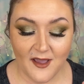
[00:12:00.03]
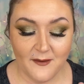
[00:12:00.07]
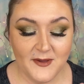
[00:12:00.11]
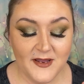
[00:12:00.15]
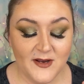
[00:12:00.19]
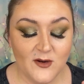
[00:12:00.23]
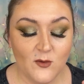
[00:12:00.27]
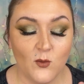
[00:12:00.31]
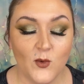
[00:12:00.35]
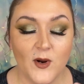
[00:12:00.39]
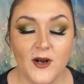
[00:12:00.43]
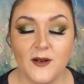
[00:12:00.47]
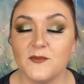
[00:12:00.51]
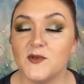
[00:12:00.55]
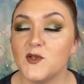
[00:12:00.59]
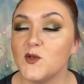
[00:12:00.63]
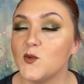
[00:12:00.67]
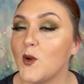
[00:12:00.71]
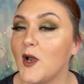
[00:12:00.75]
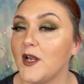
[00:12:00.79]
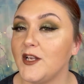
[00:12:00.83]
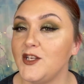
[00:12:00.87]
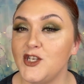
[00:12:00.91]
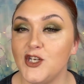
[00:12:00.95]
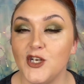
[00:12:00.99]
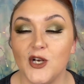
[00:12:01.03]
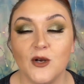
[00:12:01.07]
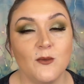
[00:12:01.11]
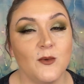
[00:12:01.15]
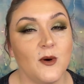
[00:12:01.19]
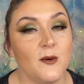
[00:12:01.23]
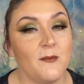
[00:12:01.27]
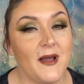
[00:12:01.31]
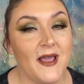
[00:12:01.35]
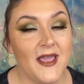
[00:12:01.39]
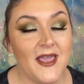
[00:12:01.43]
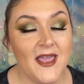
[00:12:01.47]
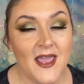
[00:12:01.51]
mean, when I'm swatching them
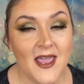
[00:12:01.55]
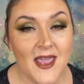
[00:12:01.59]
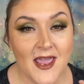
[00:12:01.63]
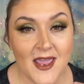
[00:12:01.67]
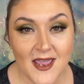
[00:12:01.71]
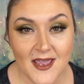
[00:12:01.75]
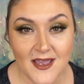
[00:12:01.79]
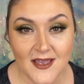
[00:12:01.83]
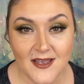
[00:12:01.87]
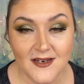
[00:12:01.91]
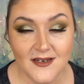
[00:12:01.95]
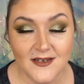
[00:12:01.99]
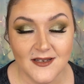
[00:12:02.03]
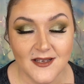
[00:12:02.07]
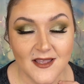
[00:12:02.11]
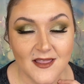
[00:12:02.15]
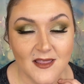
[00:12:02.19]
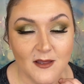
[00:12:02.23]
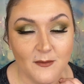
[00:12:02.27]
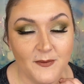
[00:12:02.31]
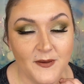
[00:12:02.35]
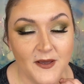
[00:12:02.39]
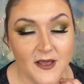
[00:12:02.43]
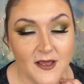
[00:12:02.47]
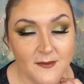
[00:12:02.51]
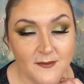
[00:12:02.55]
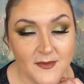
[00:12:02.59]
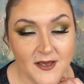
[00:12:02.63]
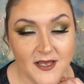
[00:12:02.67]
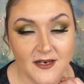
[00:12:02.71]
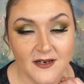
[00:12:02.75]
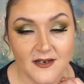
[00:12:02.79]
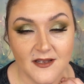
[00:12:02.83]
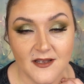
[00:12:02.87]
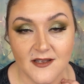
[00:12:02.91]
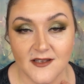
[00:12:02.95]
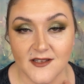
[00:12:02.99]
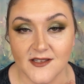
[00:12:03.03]
on my hand, the
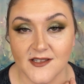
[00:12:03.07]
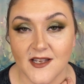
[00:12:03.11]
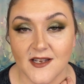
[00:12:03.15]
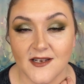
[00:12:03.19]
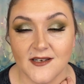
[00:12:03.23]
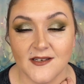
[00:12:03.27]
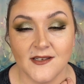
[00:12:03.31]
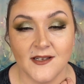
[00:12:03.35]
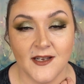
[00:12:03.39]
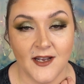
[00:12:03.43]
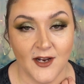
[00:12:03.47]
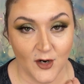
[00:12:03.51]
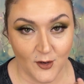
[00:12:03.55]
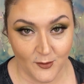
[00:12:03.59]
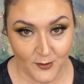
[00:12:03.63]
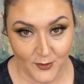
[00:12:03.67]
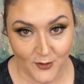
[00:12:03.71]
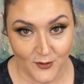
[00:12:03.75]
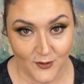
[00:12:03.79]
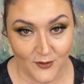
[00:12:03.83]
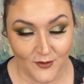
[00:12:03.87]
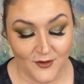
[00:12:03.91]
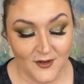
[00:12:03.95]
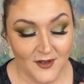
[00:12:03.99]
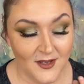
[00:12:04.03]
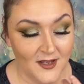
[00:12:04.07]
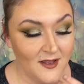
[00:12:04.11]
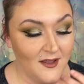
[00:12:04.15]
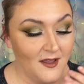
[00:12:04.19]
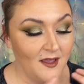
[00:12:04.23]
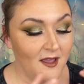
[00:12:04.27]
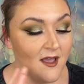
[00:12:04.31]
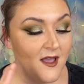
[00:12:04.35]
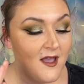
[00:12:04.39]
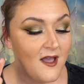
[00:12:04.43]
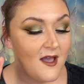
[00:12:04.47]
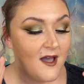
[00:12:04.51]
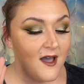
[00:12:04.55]
pigment is terrible.
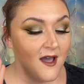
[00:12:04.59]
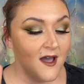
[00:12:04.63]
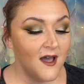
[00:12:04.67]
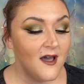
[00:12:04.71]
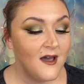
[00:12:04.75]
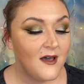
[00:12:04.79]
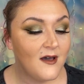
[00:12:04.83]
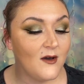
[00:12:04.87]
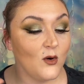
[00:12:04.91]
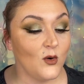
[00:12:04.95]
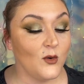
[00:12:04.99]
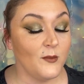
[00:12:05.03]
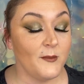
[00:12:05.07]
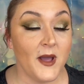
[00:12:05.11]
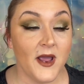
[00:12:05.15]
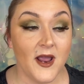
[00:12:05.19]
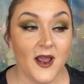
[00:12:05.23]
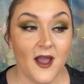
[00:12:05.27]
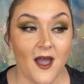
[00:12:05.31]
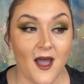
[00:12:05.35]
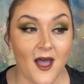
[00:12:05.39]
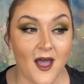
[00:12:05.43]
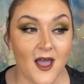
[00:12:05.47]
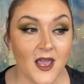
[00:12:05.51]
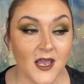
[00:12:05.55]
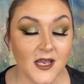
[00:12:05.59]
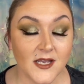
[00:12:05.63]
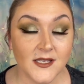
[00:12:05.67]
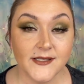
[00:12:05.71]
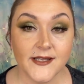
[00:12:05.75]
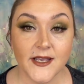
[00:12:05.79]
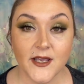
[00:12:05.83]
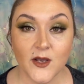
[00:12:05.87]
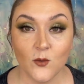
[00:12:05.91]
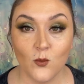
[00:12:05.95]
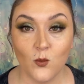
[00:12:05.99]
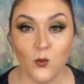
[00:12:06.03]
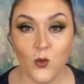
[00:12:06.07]
On my eyes,
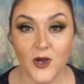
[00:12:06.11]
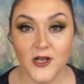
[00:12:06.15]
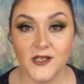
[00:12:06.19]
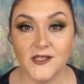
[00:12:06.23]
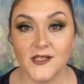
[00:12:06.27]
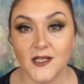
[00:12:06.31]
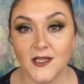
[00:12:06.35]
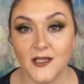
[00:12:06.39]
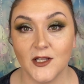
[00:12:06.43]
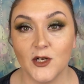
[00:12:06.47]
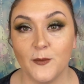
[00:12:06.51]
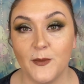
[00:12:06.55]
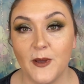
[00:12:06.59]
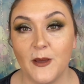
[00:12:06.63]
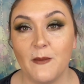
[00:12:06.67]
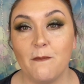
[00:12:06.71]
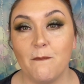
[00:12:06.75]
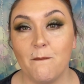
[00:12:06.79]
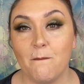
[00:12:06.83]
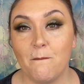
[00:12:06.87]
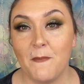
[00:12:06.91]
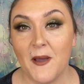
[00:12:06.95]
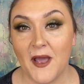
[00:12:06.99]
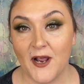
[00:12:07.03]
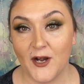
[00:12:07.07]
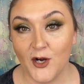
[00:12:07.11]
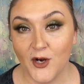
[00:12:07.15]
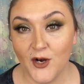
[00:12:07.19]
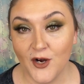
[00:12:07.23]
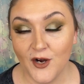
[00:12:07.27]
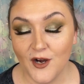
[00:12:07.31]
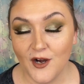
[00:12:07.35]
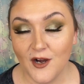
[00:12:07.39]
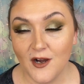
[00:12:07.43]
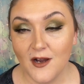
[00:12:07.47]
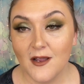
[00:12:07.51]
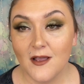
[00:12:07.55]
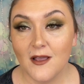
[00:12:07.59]
it was a little bit
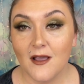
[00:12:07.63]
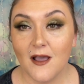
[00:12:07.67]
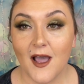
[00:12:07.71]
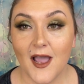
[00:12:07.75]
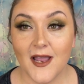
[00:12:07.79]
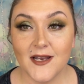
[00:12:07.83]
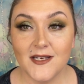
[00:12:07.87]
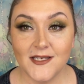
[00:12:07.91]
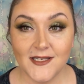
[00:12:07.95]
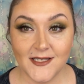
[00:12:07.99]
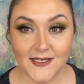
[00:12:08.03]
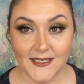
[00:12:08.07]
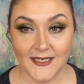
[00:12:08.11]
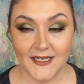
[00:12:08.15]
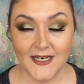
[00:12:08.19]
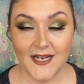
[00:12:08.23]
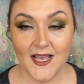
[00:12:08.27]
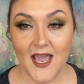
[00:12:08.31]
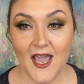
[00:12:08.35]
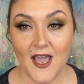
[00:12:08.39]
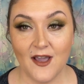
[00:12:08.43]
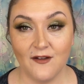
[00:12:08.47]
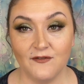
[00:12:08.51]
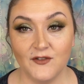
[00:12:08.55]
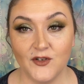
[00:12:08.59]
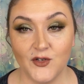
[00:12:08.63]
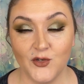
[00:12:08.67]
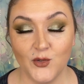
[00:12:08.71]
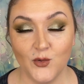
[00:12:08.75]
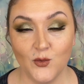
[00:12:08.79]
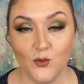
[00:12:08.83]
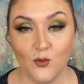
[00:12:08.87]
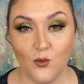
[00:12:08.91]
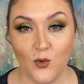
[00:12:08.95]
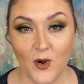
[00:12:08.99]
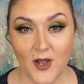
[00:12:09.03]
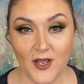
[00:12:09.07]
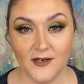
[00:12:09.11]
better. I did have
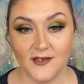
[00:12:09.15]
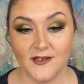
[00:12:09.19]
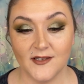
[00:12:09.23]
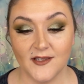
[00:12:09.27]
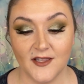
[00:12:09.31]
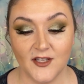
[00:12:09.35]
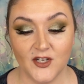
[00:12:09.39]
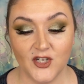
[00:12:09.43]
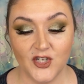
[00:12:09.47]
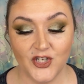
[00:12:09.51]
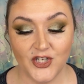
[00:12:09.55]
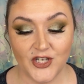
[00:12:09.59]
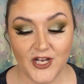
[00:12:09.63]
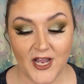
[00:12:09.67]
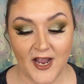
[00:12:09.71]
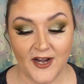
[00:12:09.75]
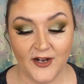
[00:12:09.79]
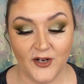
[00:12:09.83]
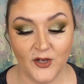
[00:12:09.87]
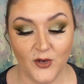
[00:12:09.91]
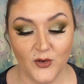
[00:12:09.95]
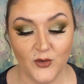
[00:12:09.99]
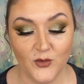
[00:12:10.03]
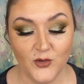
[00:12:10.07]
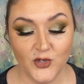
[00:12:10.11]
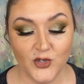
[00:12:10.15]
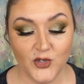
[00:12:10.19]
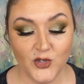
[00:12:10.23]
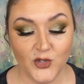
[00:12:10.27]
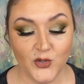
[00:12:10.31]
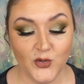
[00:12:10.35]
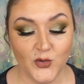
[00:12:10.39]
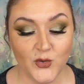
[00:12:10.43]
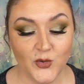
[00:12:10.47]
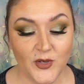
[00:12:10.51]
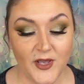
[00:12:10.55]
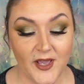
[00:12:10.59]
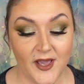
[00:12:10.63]
to wet the shadow
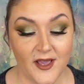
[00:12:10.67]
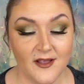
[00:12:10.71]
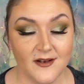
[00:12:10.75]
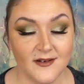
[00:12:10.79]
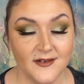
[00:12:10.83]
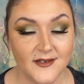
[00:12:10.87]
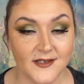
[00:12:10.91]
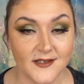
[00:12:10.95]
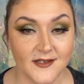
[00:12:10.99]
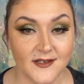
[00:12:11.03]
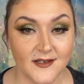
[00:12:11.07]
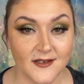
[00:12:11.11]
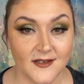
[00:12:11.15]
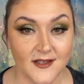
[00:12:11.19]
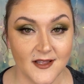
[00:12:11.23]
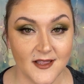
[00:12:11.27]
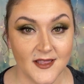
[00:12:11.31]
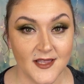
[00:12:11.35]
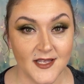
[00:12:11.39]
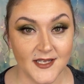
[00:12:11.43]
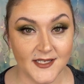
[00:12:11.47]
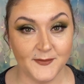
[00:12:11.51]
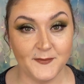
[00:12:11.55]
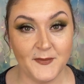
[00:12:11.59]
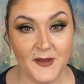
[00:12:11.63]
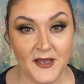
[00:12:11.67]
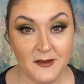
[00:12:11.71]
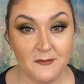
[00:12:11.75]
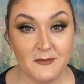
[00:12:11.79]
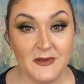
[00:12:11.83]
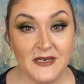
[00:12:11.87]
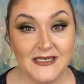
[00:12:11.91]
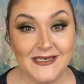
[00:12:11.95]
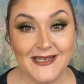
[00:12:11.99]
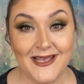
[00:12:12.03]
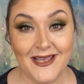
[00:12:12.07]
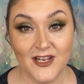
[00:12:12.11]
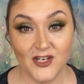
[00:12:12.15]
to get this
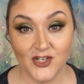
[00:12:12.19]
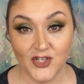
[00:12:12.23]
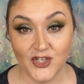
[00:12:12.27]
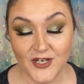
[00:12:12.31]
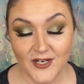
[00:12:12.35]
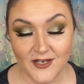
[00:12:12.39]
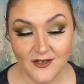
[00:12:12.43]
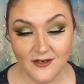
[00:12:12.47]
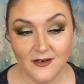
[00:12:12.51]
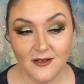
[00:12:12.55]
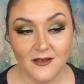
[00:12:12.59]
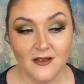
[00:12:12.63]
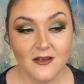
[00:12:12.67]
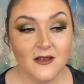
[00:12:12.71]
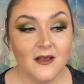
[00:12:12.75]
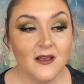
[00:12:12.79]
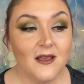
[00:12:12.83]
pigmentation.